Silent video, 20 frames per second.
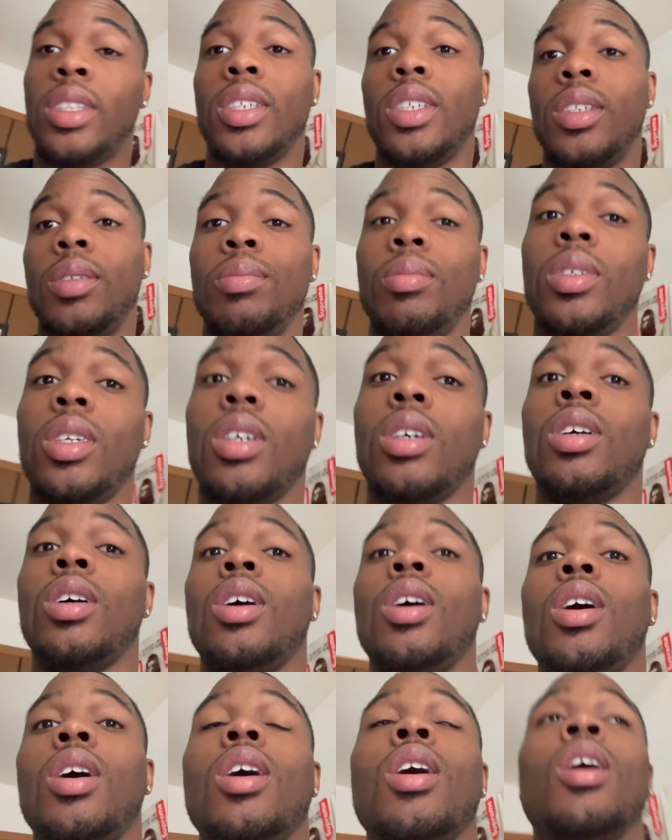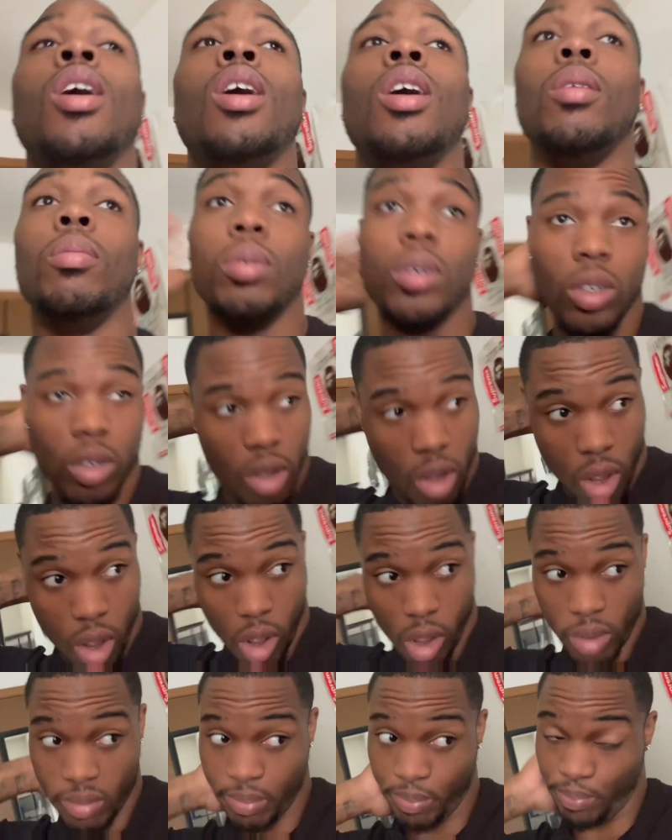So yeah. but
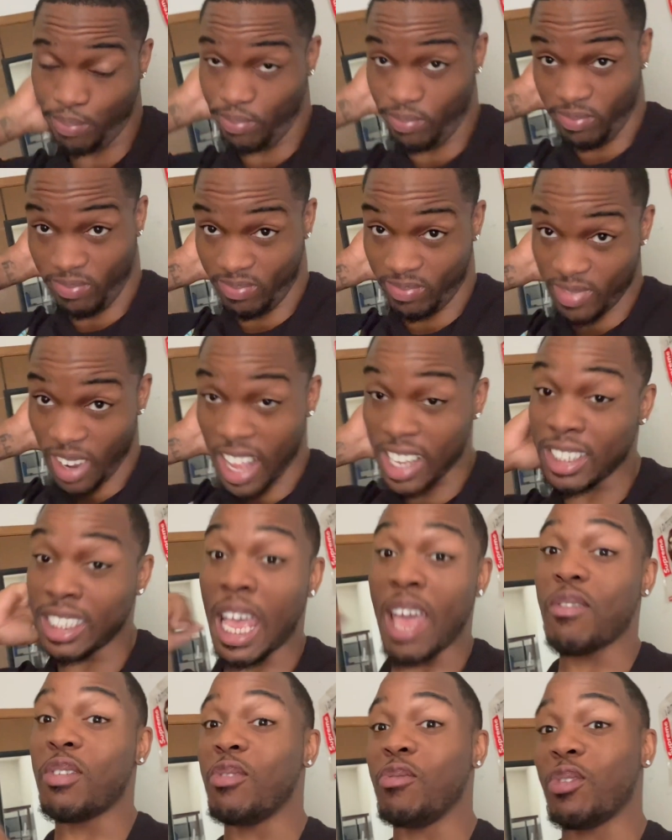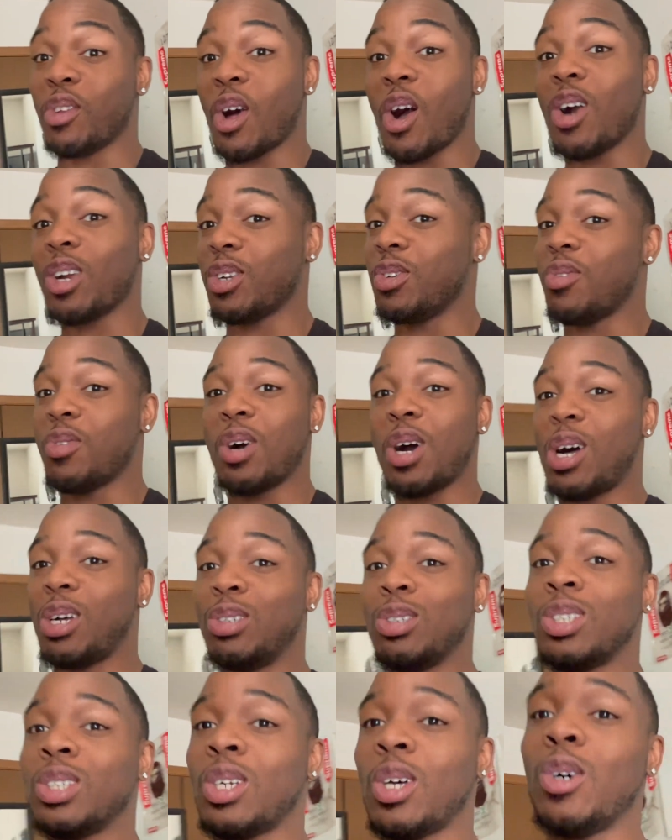no, I just haven't vlogged a
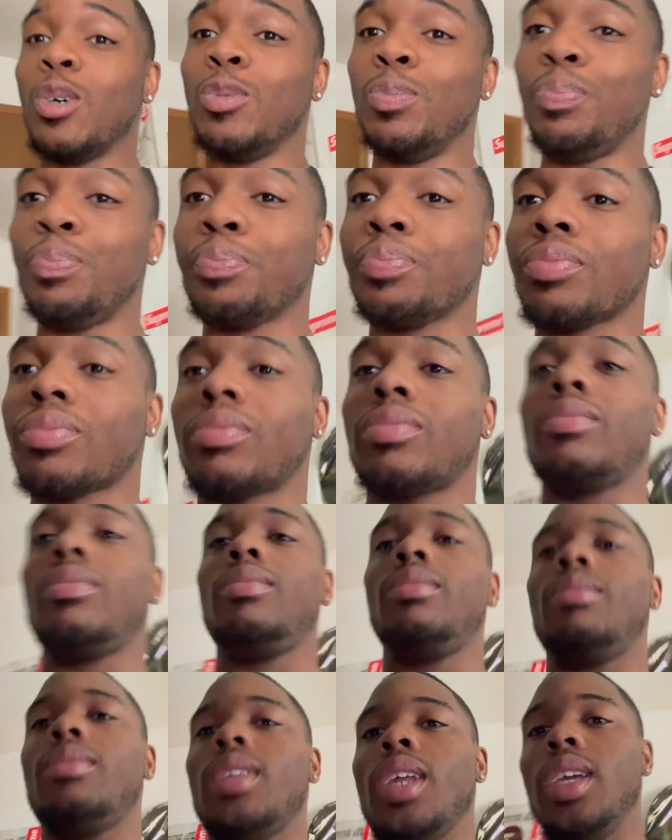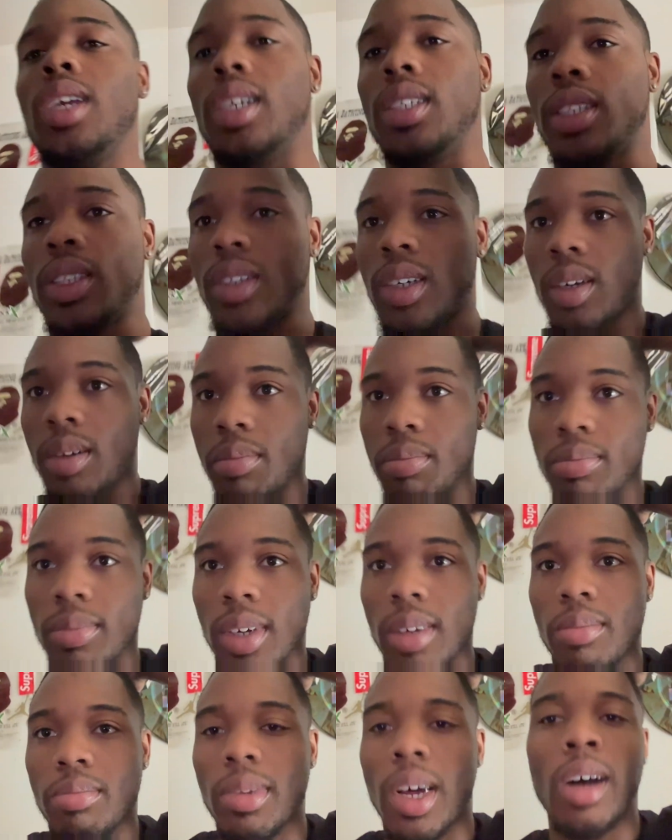while, so yeah. So
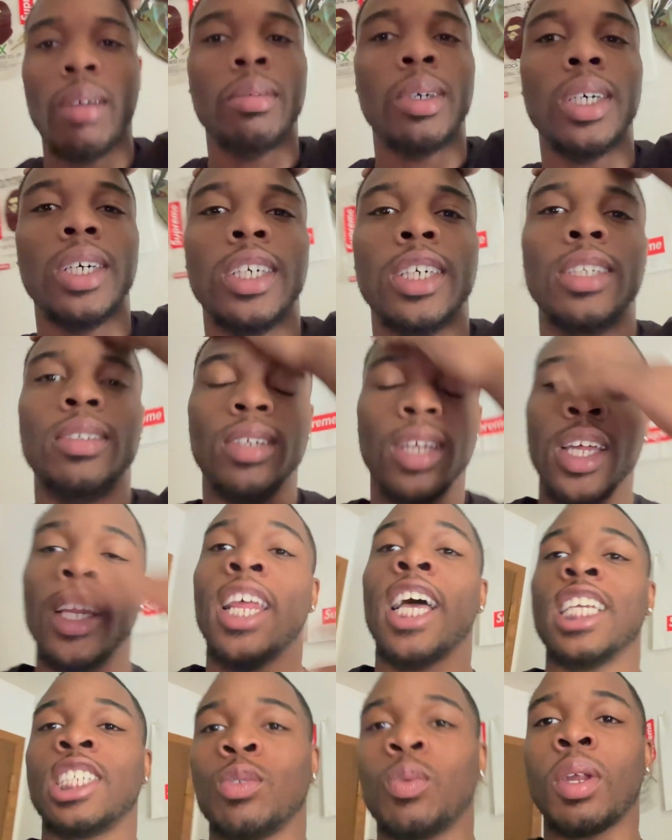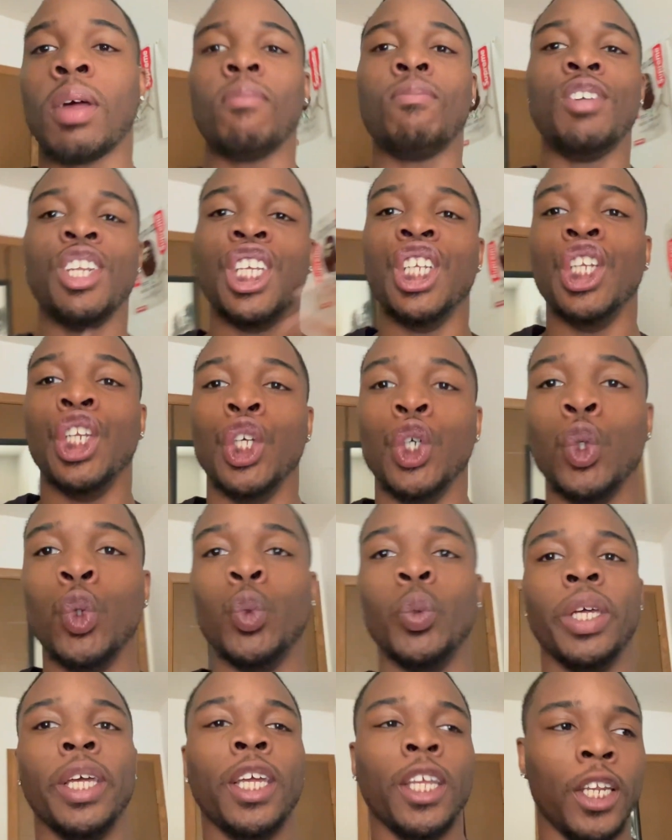I'm, I'm, I'm uh that's what I'm gonna
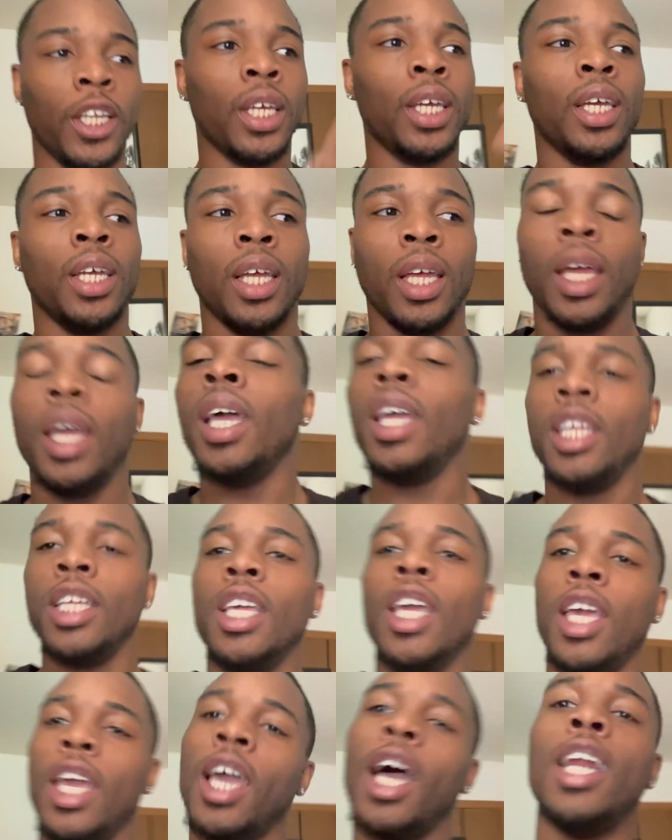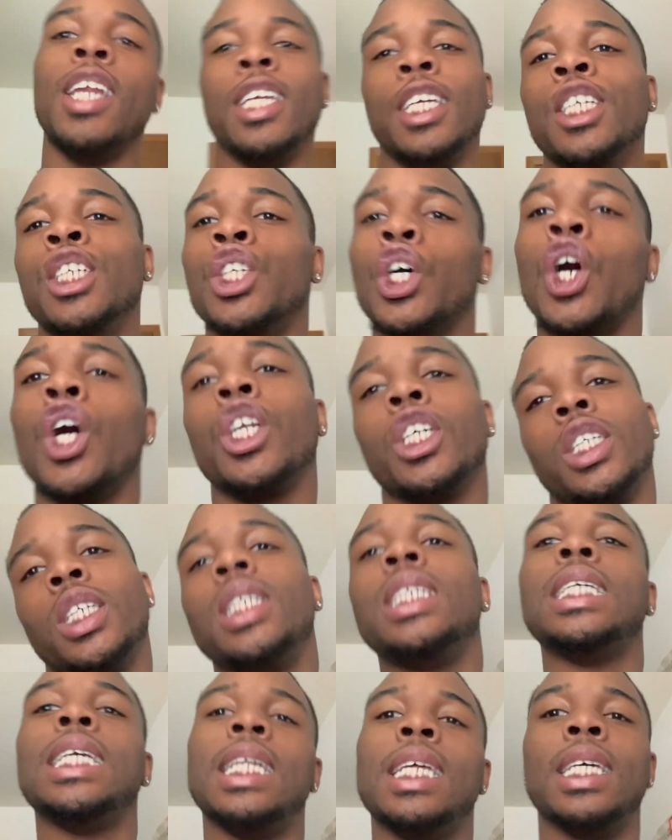do, and yeah, I need y'all to
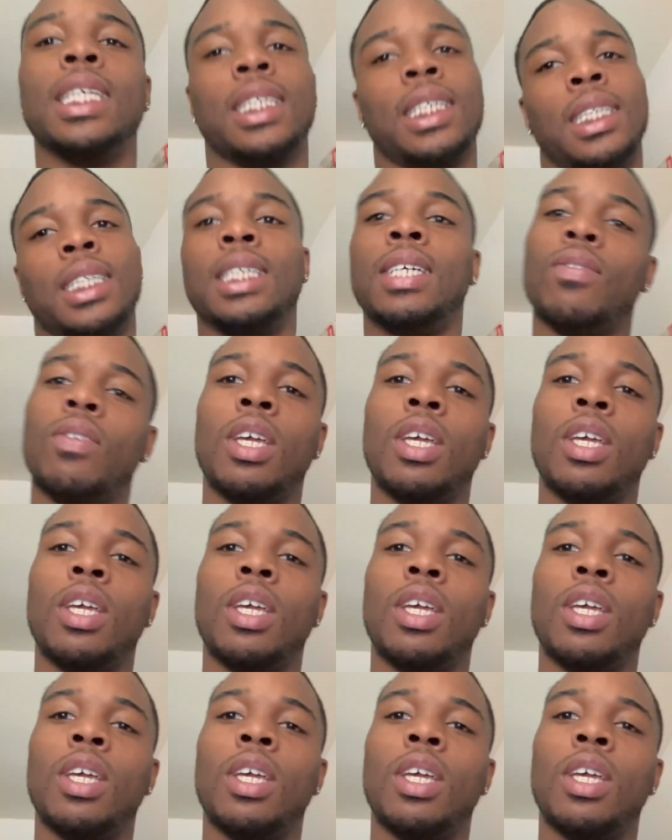see this.